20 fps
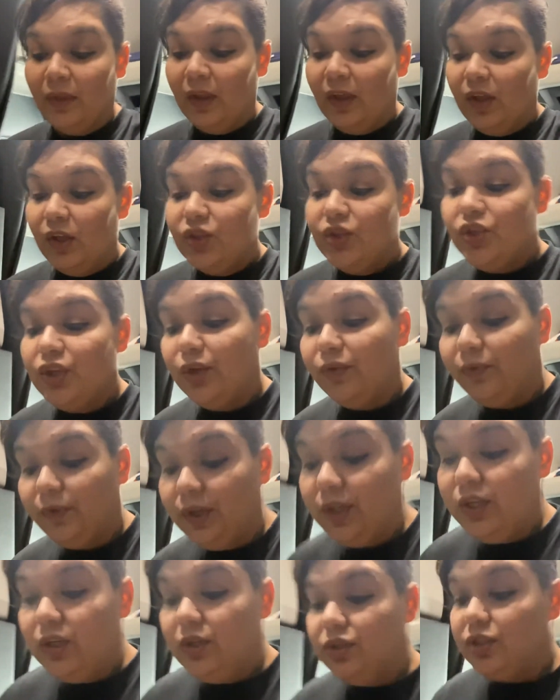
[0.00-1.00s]
So for
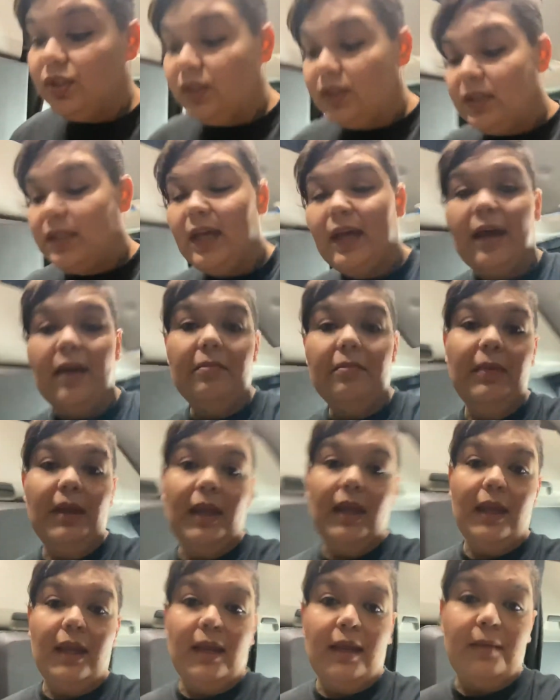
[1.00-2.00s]
you to tell
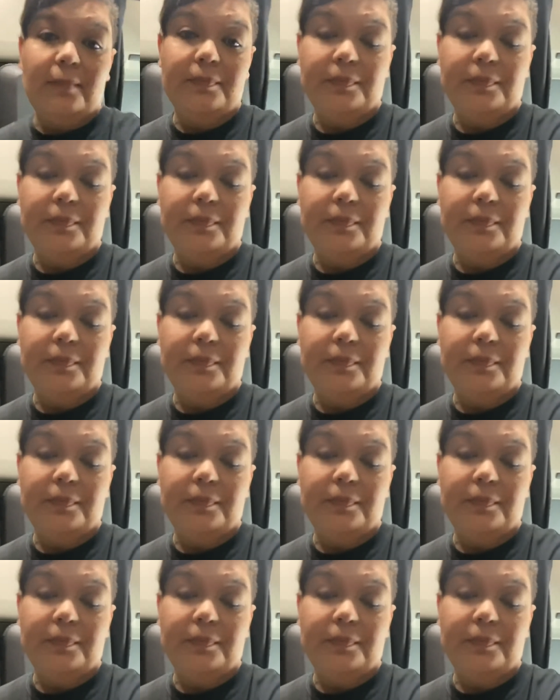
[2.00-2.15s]
me